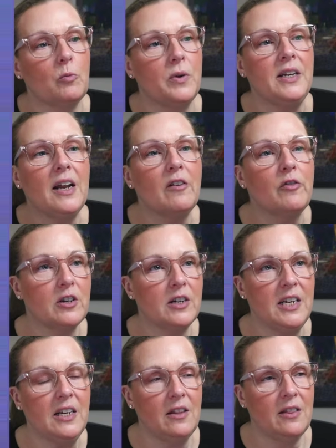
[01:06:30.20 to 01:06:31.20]
we never
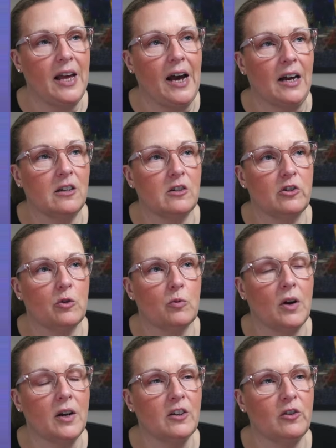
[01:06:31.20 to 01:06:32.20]
needed that to
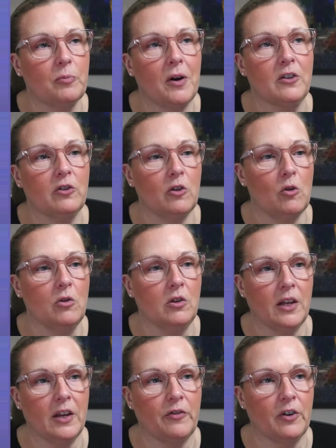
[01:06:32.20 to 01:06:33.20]
run Express
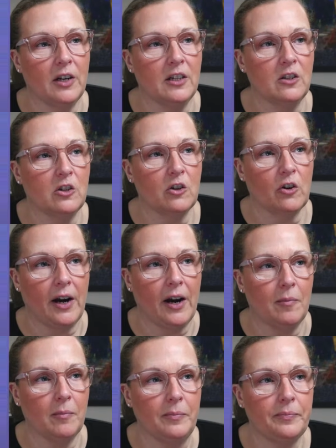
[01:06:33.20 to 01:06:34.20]
locally for
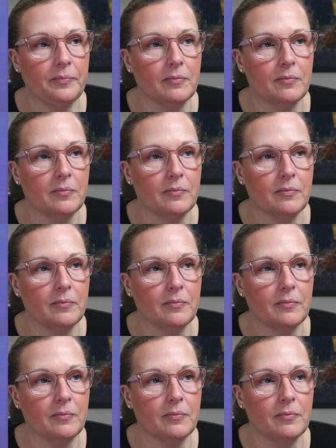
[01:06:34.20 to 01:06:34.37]
Instagram.